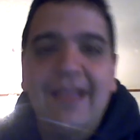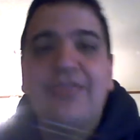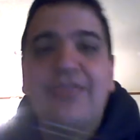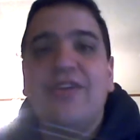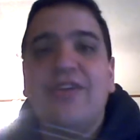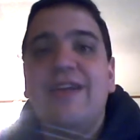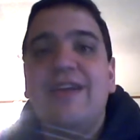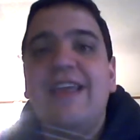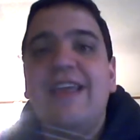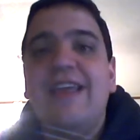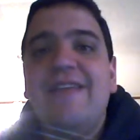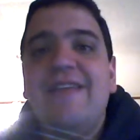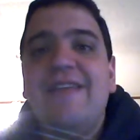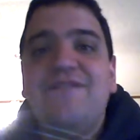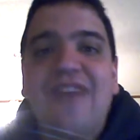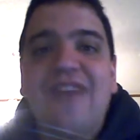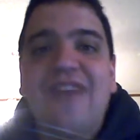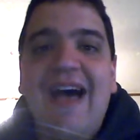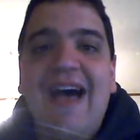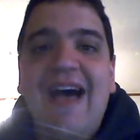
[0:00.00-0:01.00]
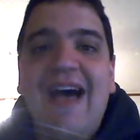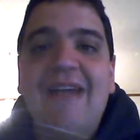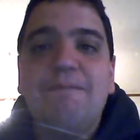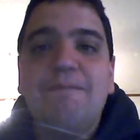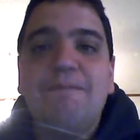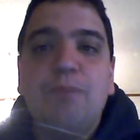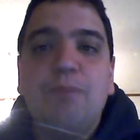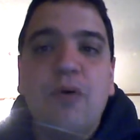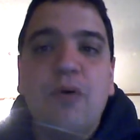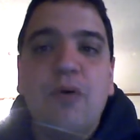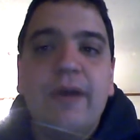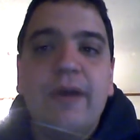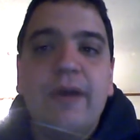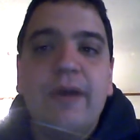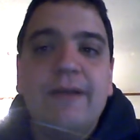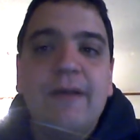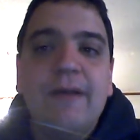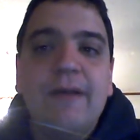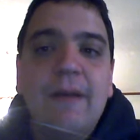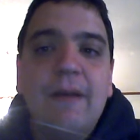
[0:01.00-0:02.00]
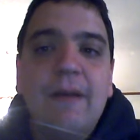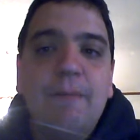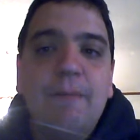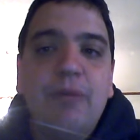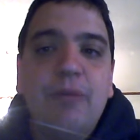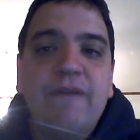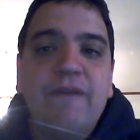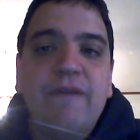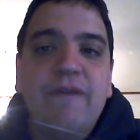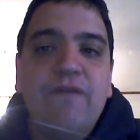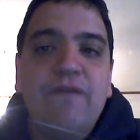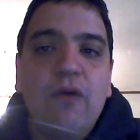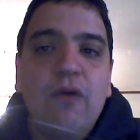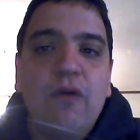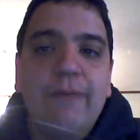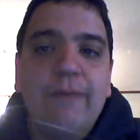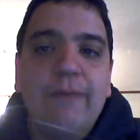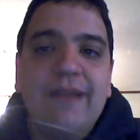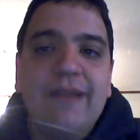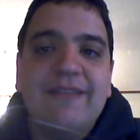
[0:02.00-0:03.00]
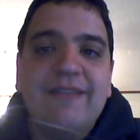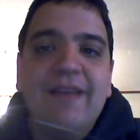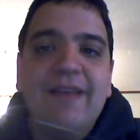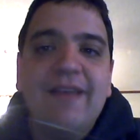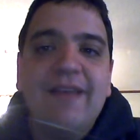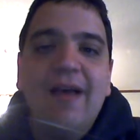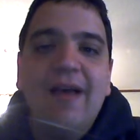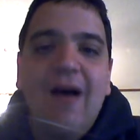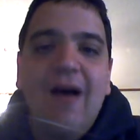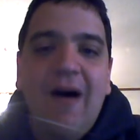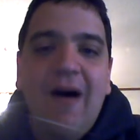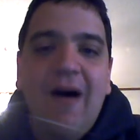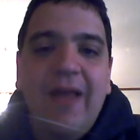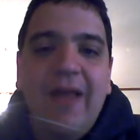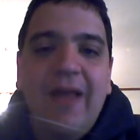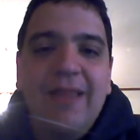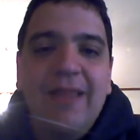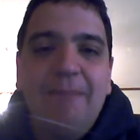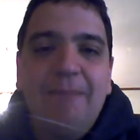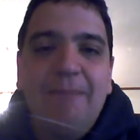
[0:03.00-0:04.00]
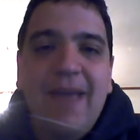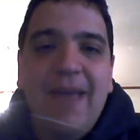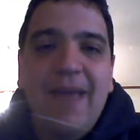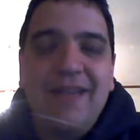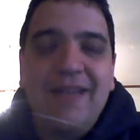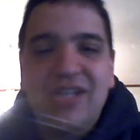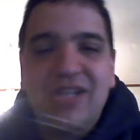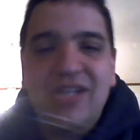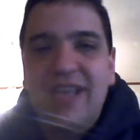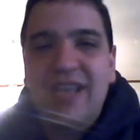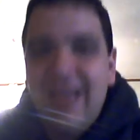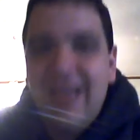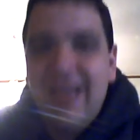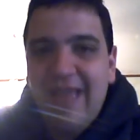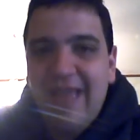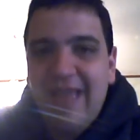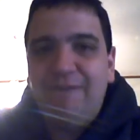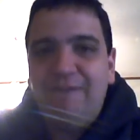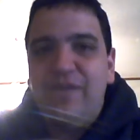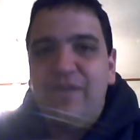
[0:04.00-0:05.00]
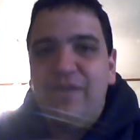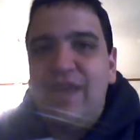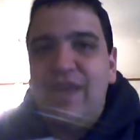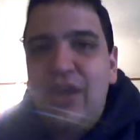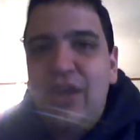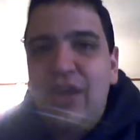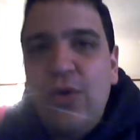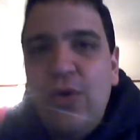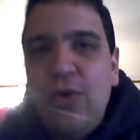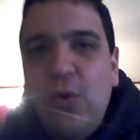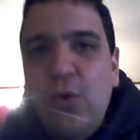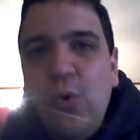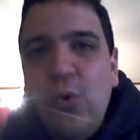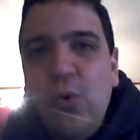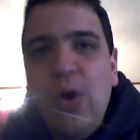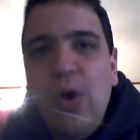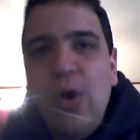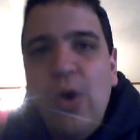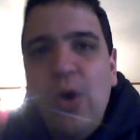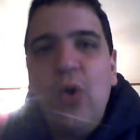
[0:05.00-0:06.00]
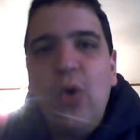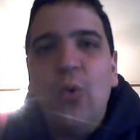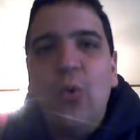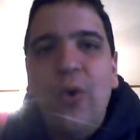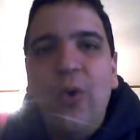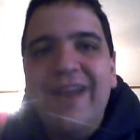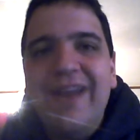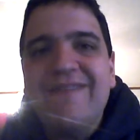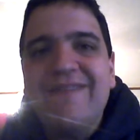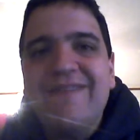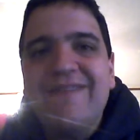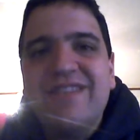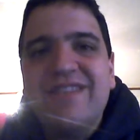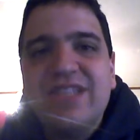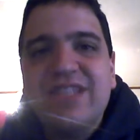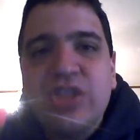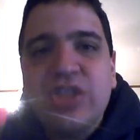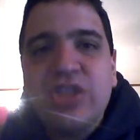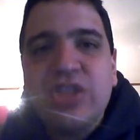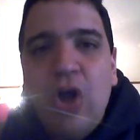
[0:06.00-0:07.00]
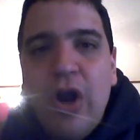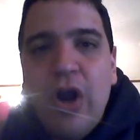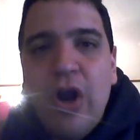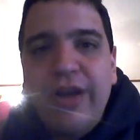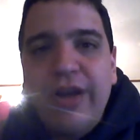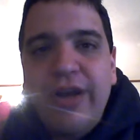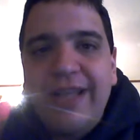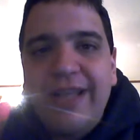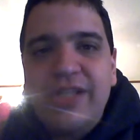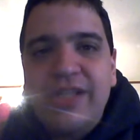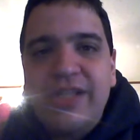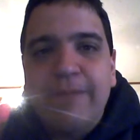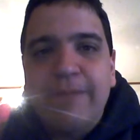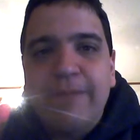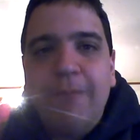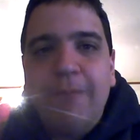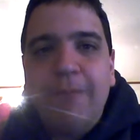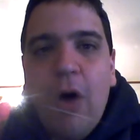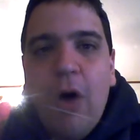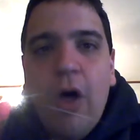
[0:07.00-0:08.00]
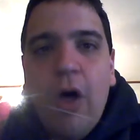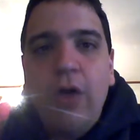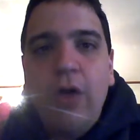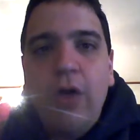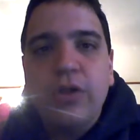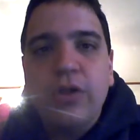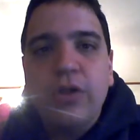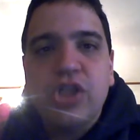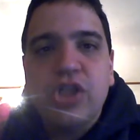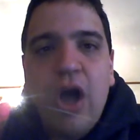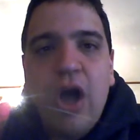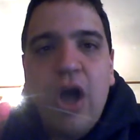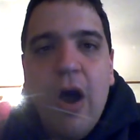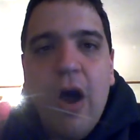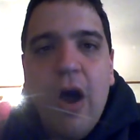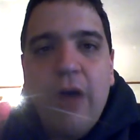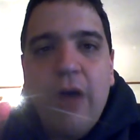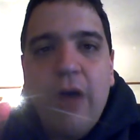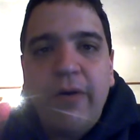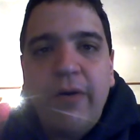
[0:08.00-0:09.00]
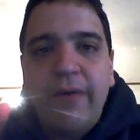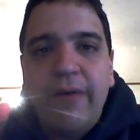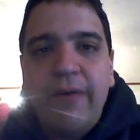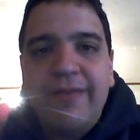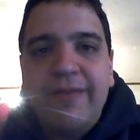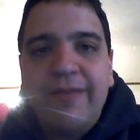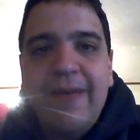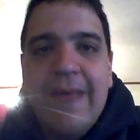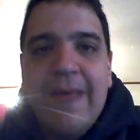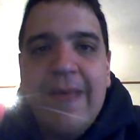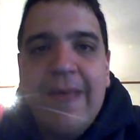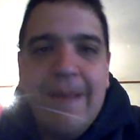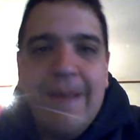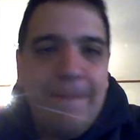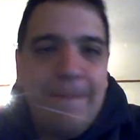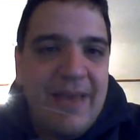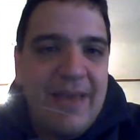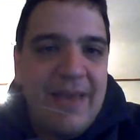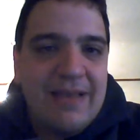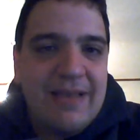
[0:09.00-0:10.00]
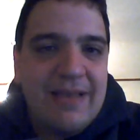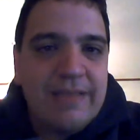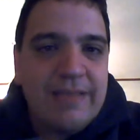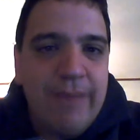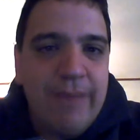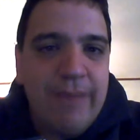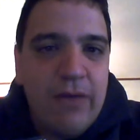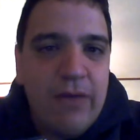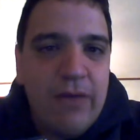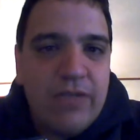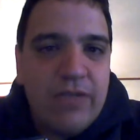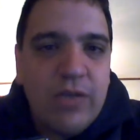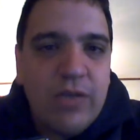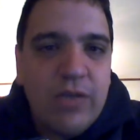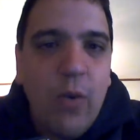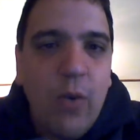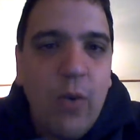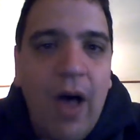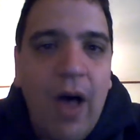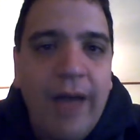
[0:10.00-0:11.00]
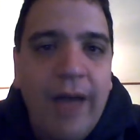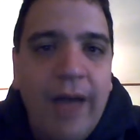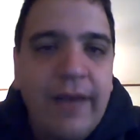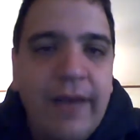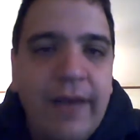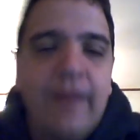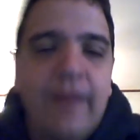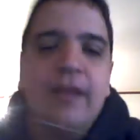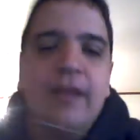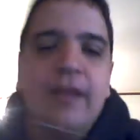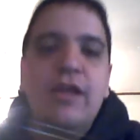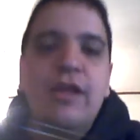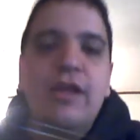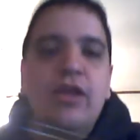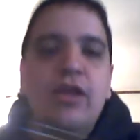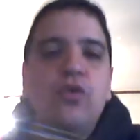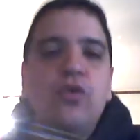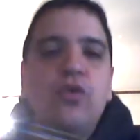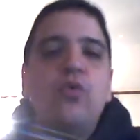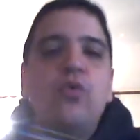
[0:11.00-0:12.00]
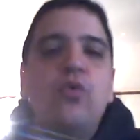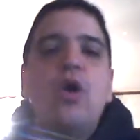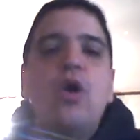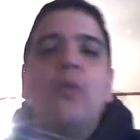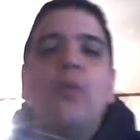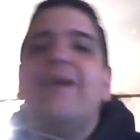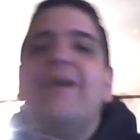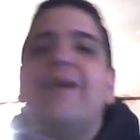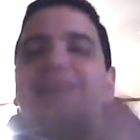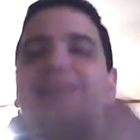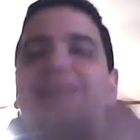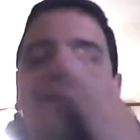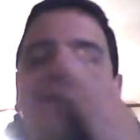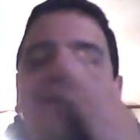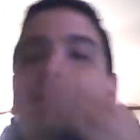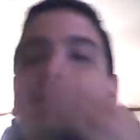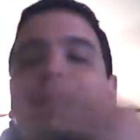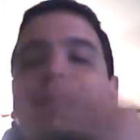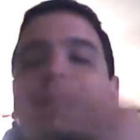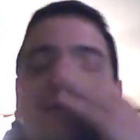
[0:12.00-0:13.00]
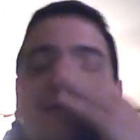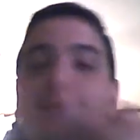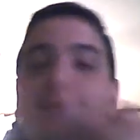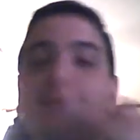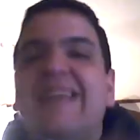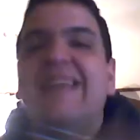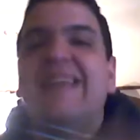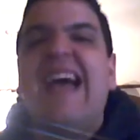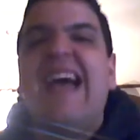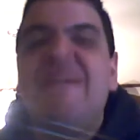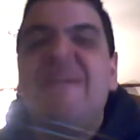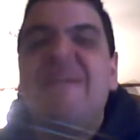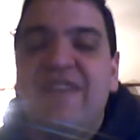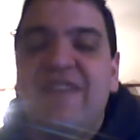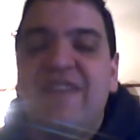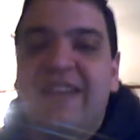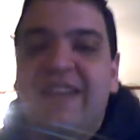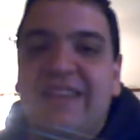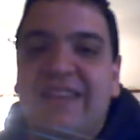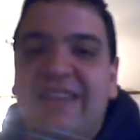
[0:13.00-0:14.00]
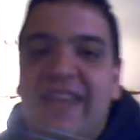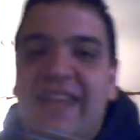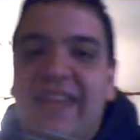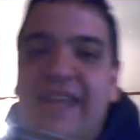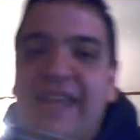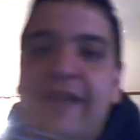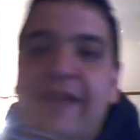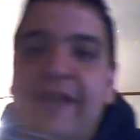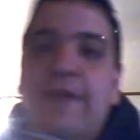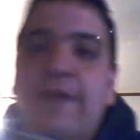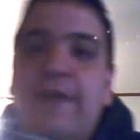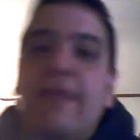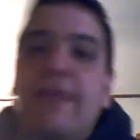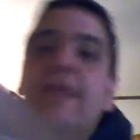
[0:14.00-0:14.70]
Thirty-five point performance on the bench. If you would have started Jamaal Charles Beast Mode Squad, you would have definitely,